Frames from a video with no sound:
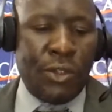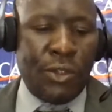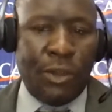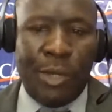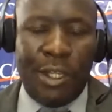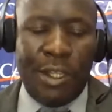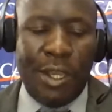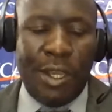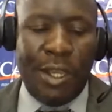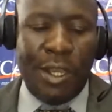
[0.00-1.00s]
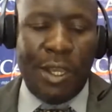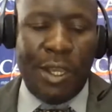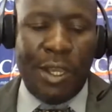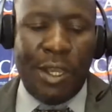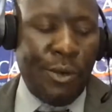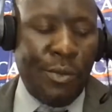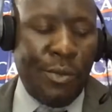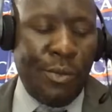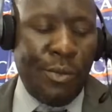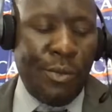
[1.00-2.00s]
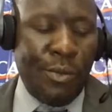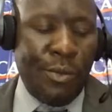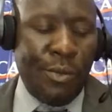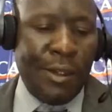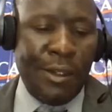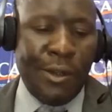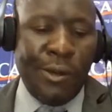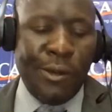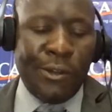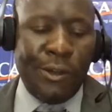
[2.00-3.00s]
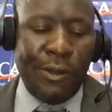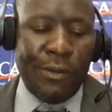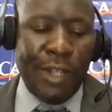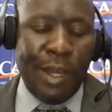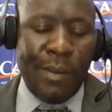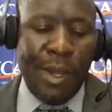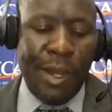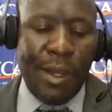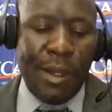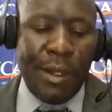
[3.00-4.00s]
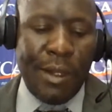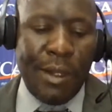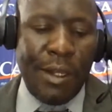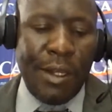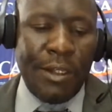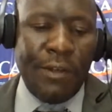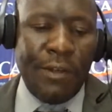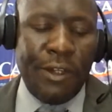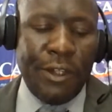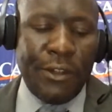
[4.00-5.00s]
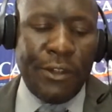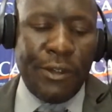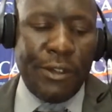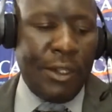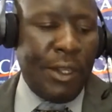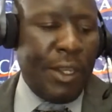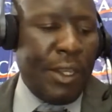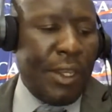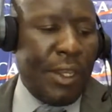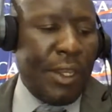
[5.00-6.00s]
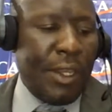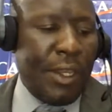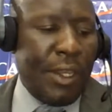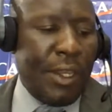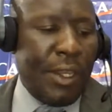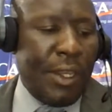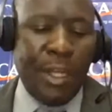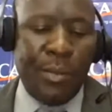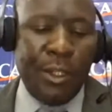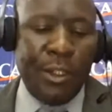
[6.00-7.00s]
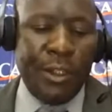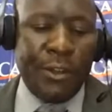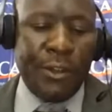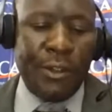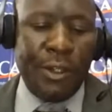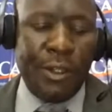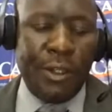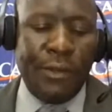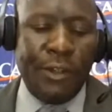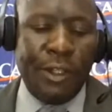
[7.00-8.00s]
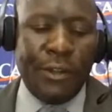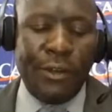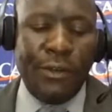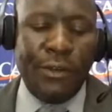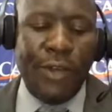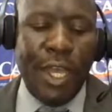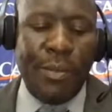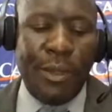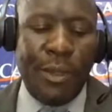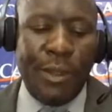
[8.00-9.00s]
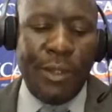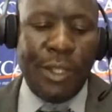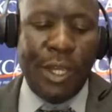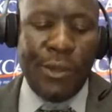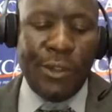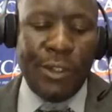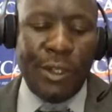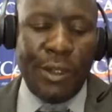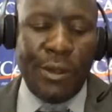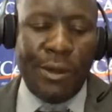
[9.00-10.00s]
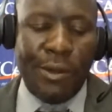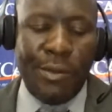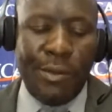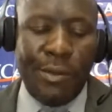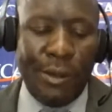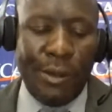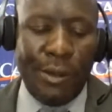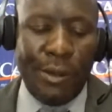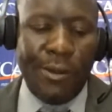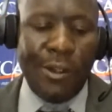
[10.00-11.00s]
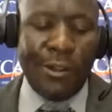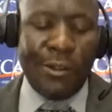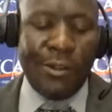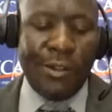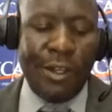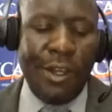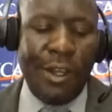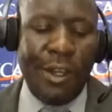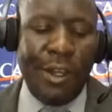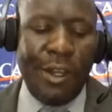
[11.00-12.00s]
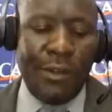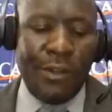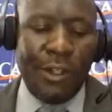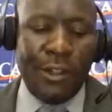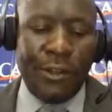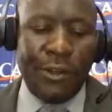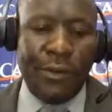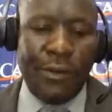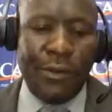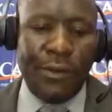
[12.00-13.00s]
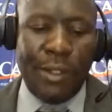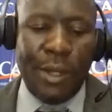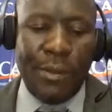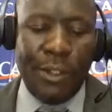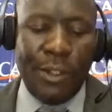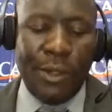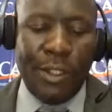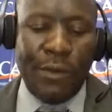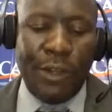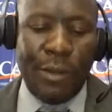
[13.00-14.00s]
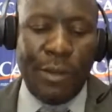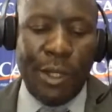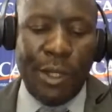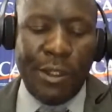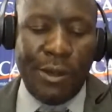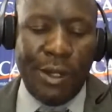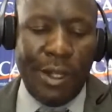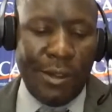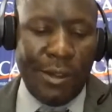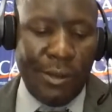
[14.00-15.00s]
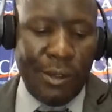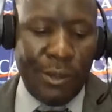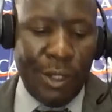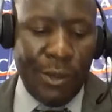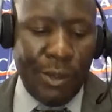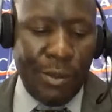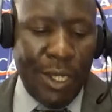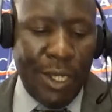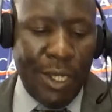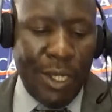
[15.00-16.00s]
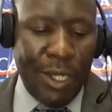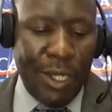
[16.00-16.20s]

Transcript: So manager AIS has proposed inclusion of some definitions in the interpretation, a definition of AIP, which are used in the document or in the regulations, the definition of the NOTAM. These ones are very much in order, so these ones will be done.